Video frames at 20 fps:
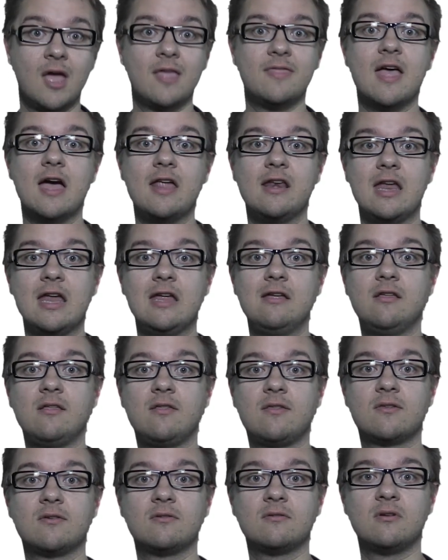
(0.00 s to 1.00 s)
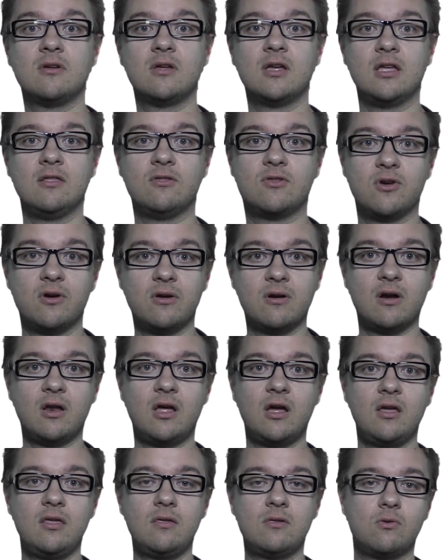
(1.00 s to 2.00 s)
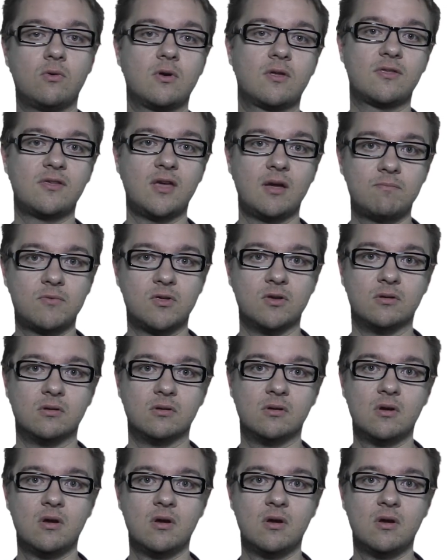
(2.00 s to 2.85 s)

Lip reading: that is internalised or accepted